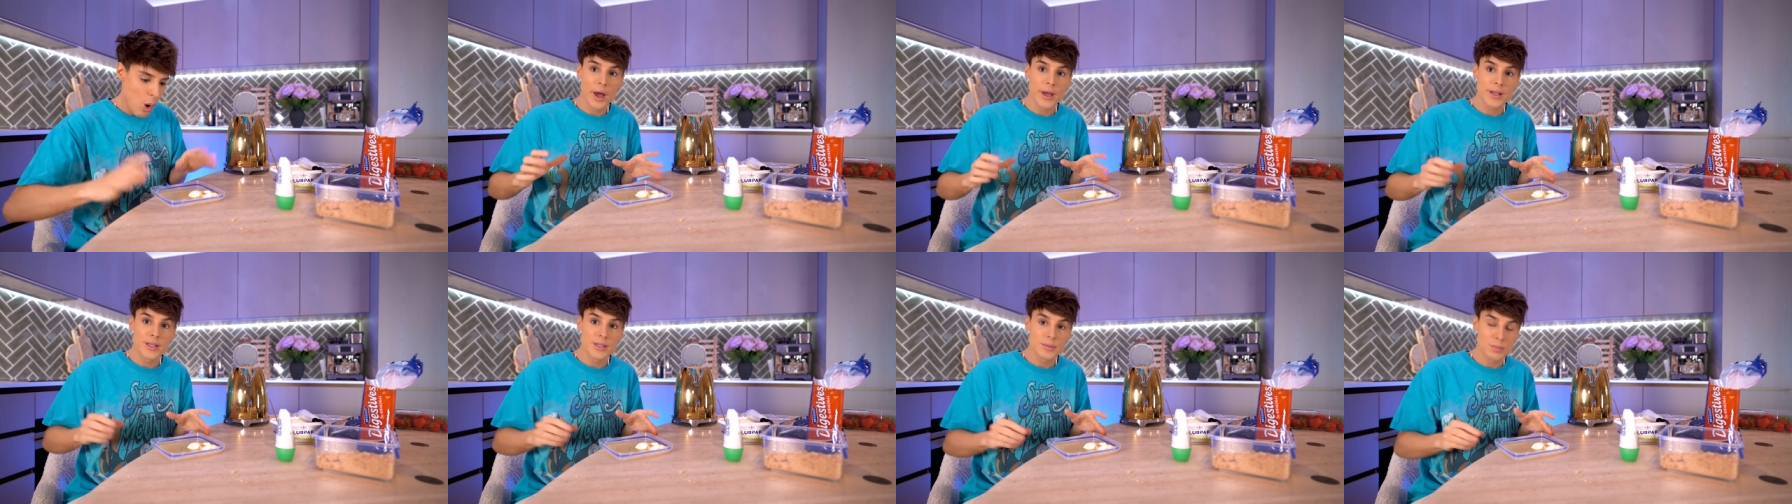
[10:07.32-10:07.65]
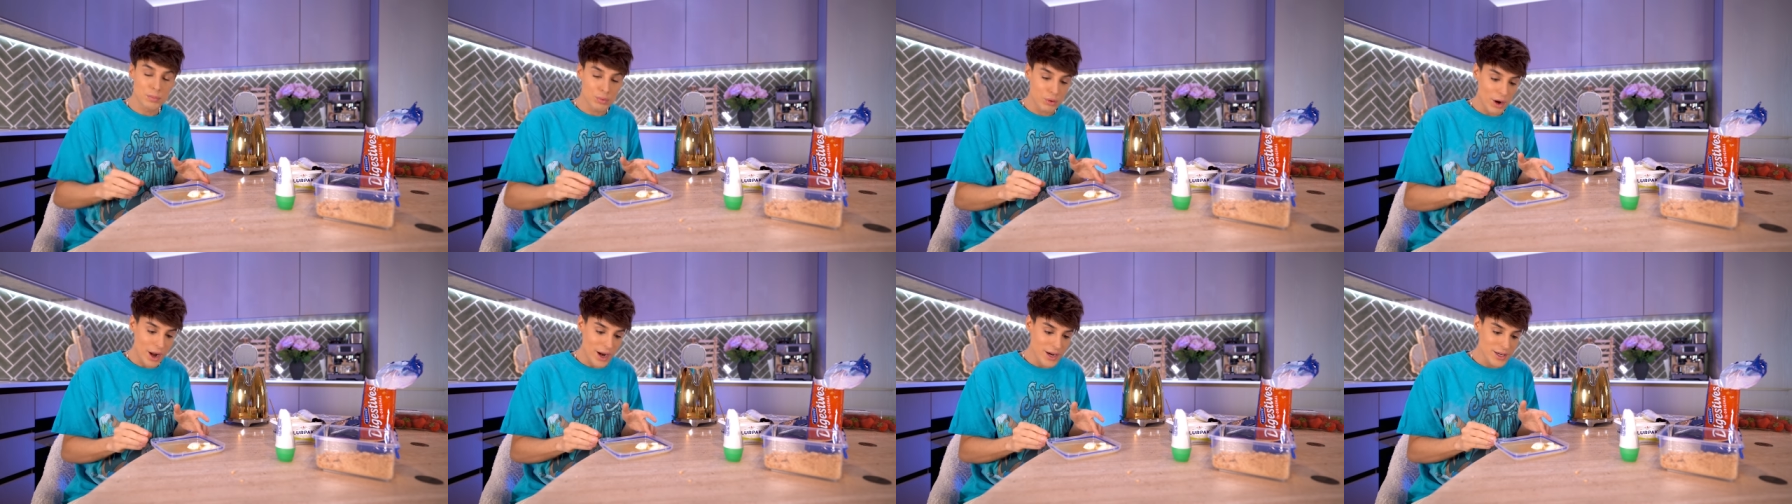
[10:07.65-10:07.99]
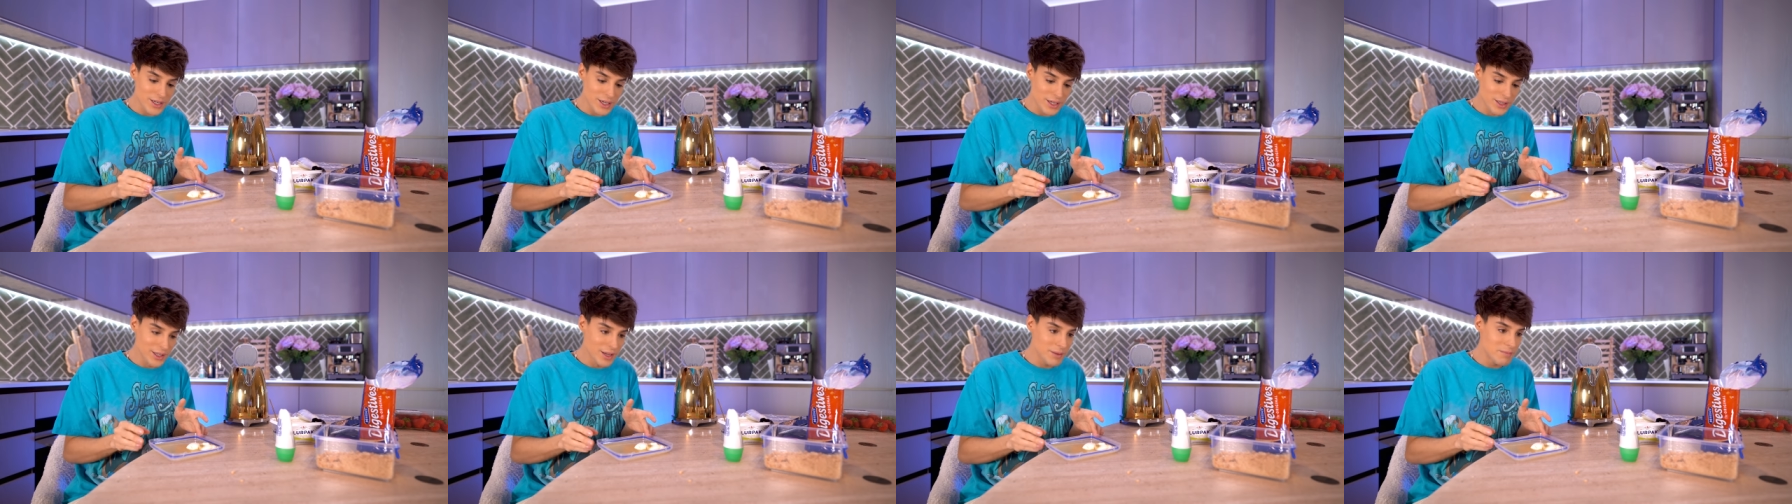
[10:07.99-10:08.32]
It's
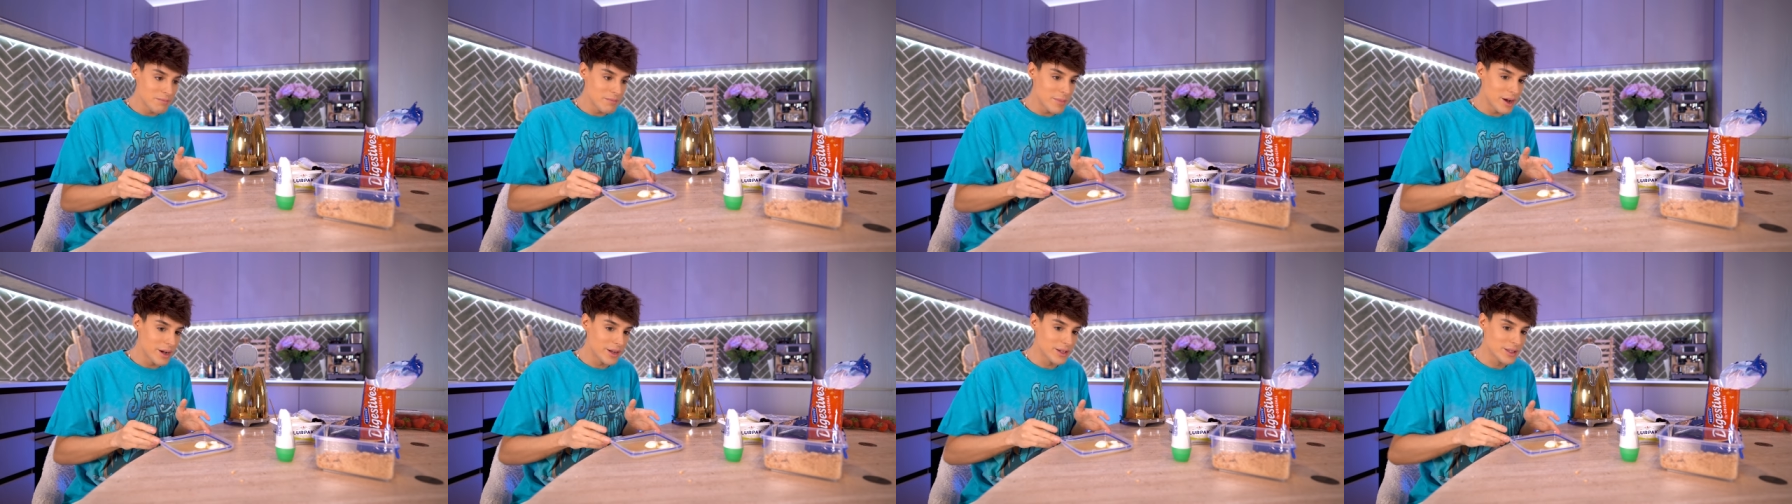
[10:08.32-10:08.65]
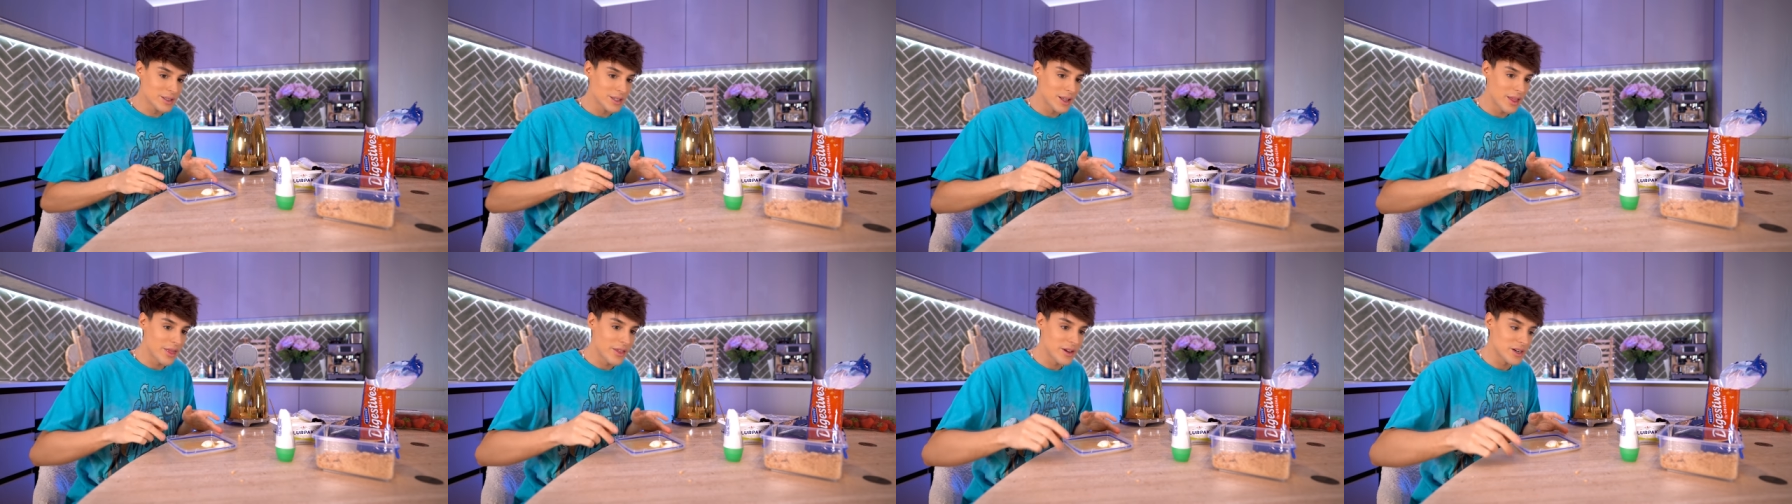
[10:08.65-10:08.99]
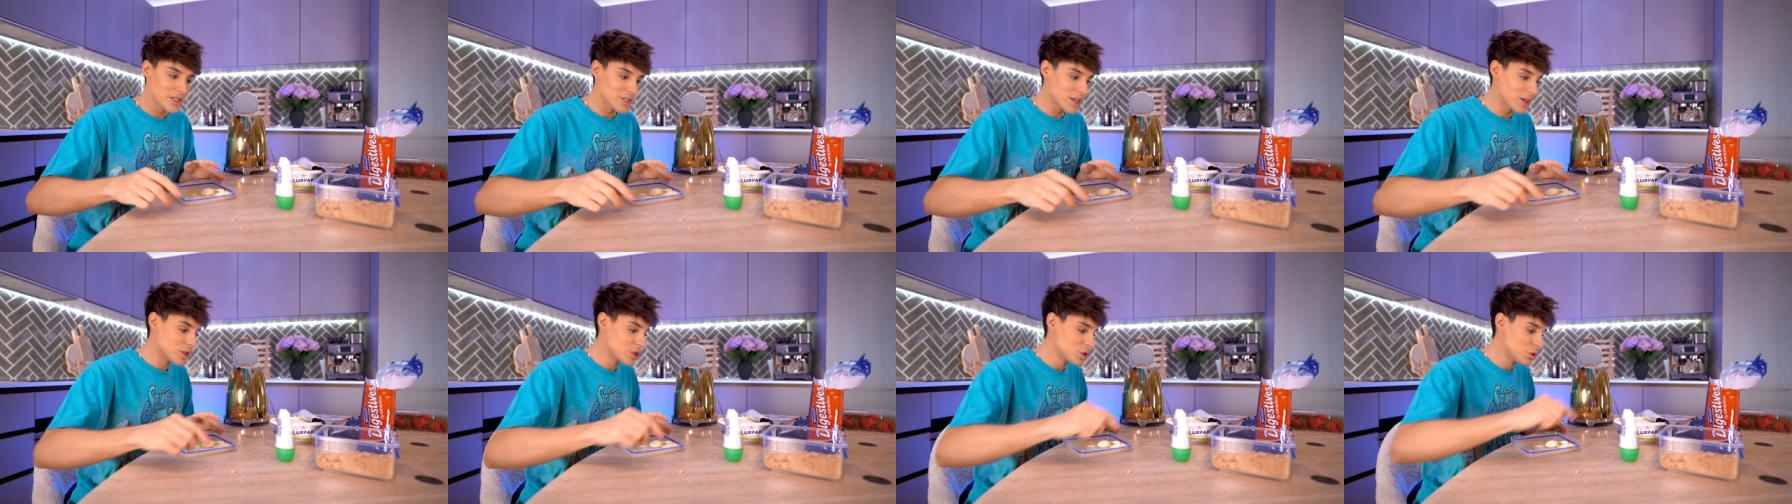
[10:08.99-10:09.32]
practically melted.
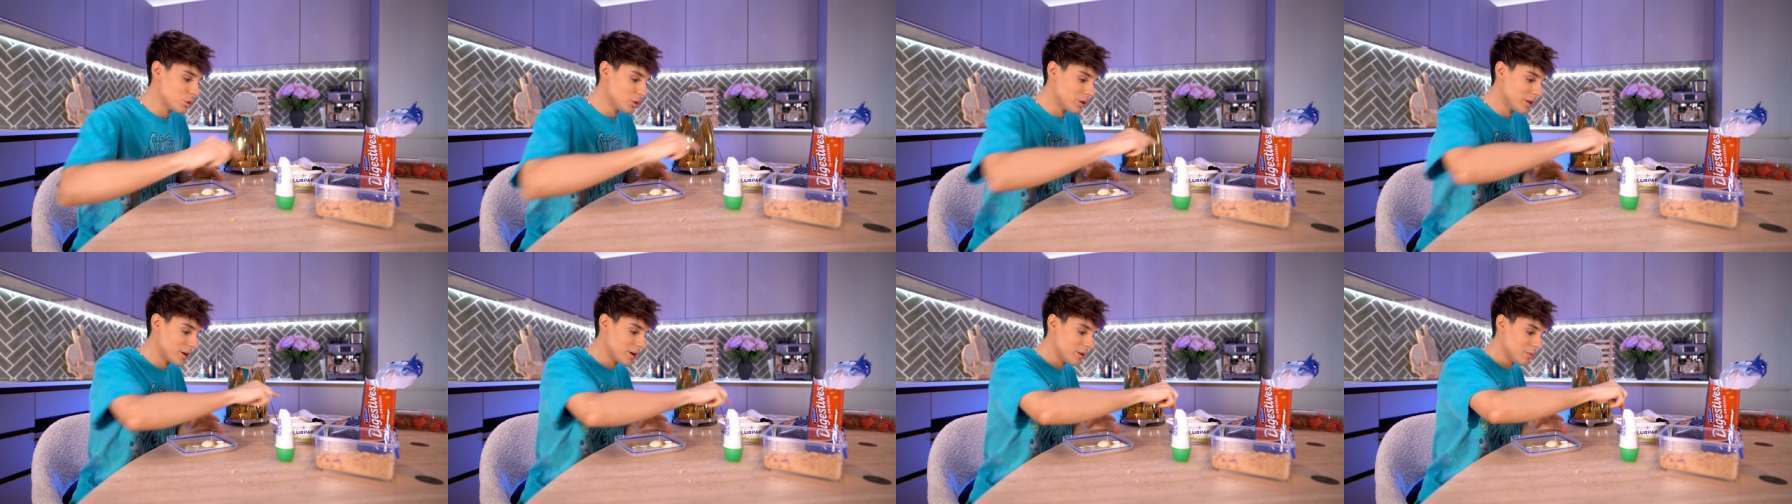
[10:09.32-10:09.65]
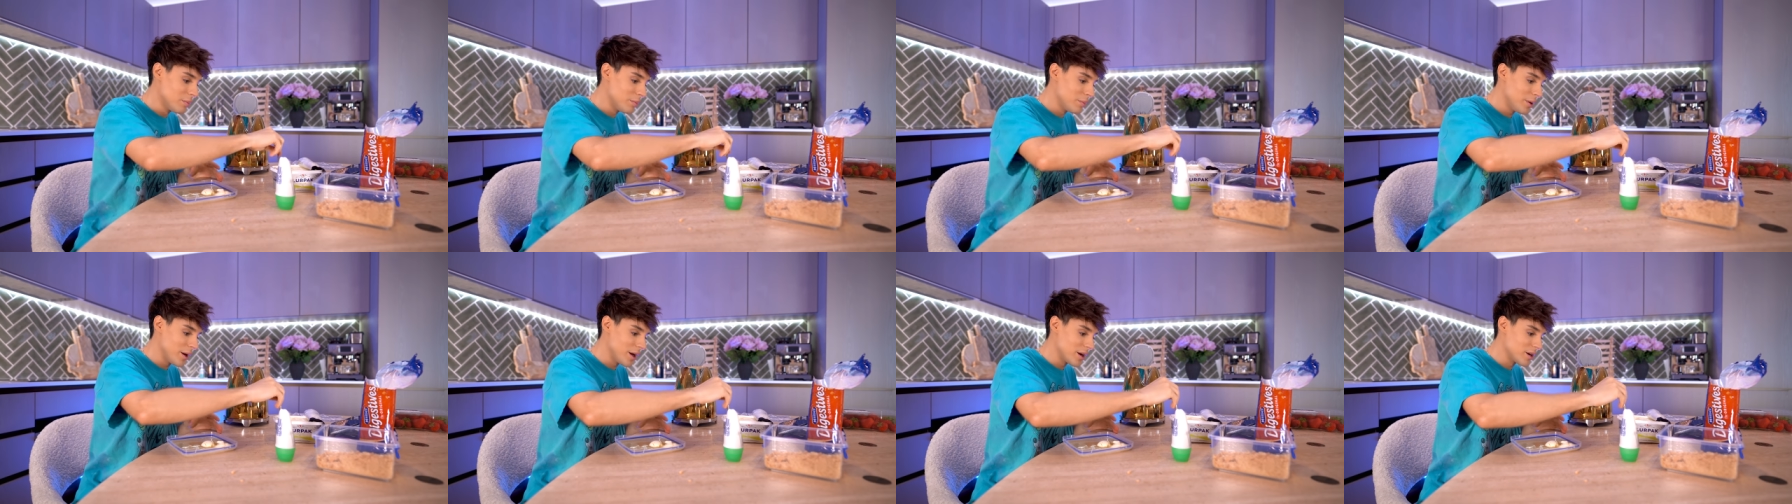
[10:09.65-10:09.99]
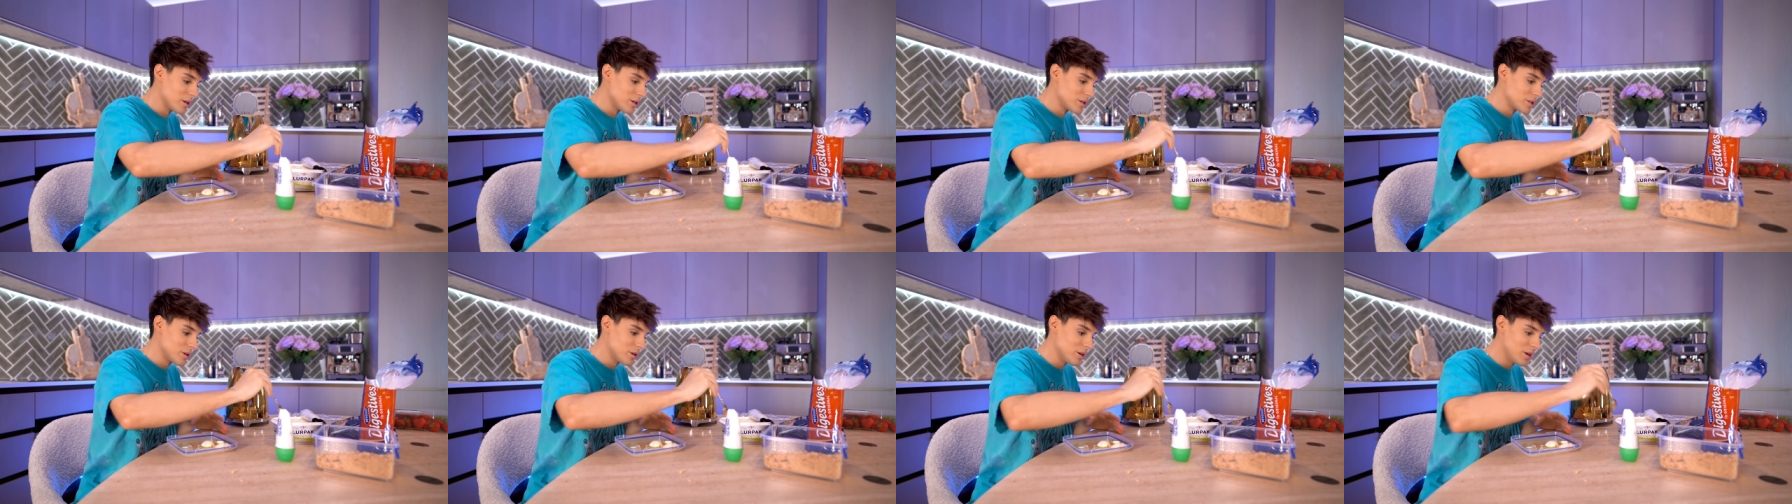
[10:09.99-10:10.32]
There's like two little
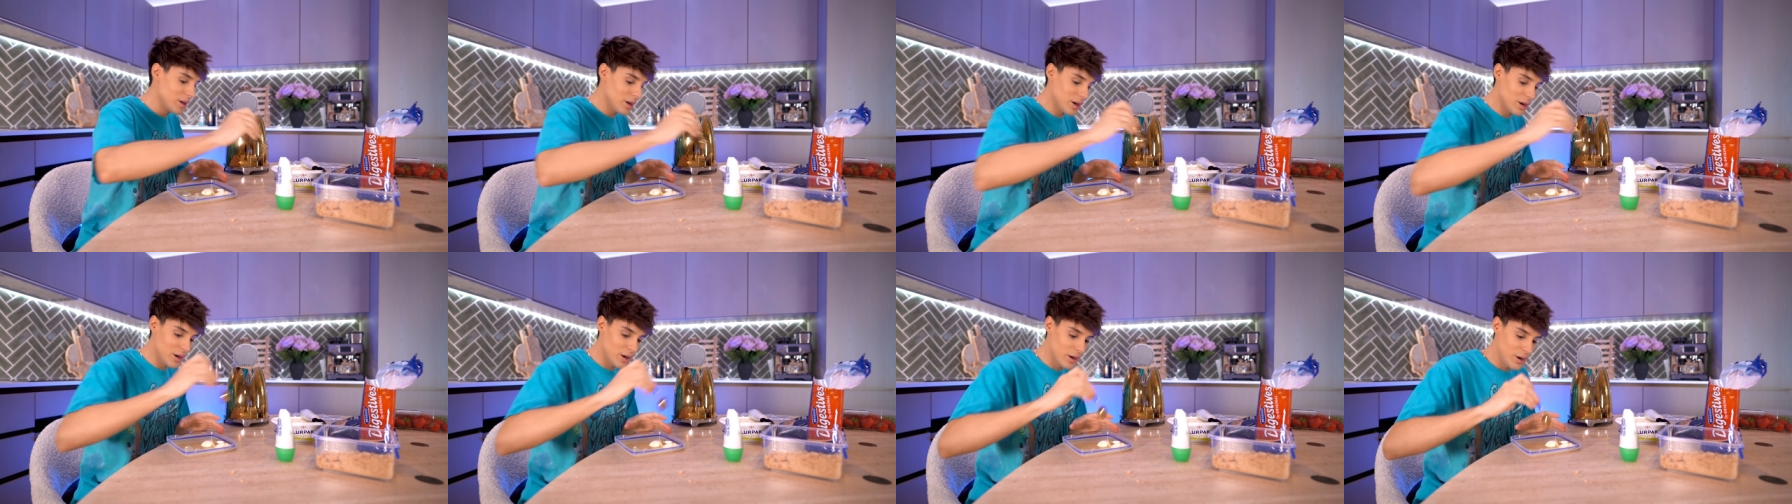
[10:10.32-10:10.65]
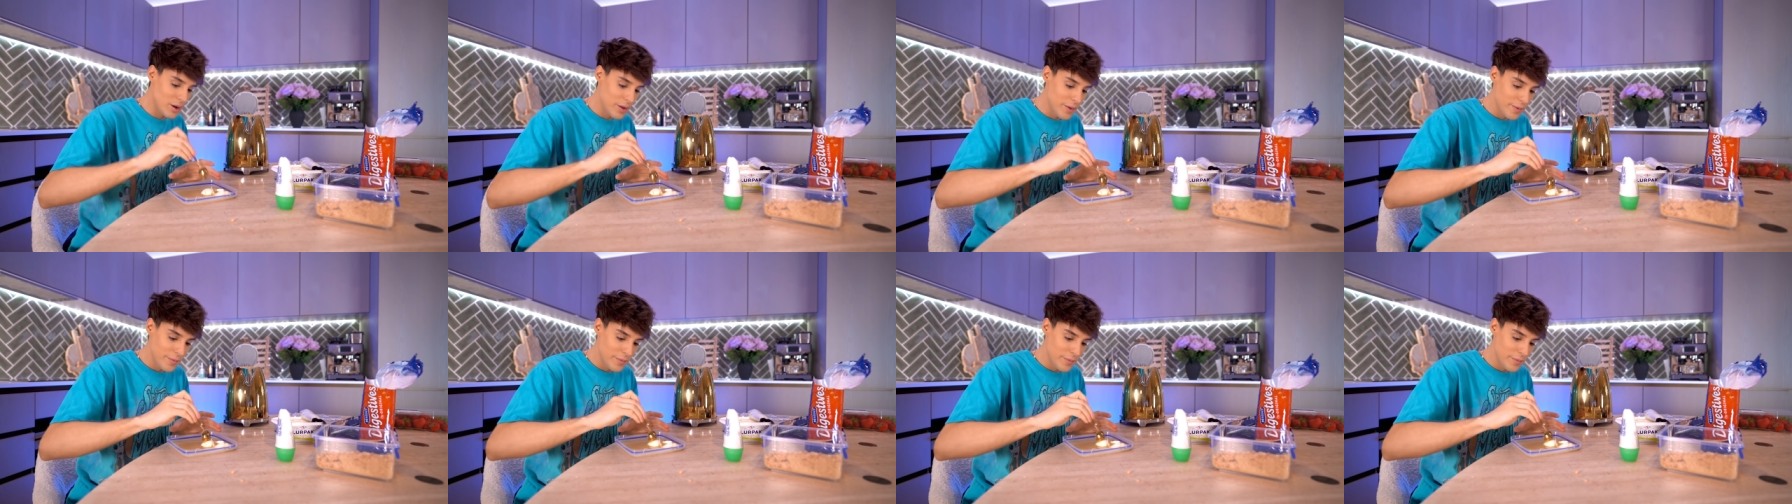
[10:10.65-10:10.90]
puddles on here.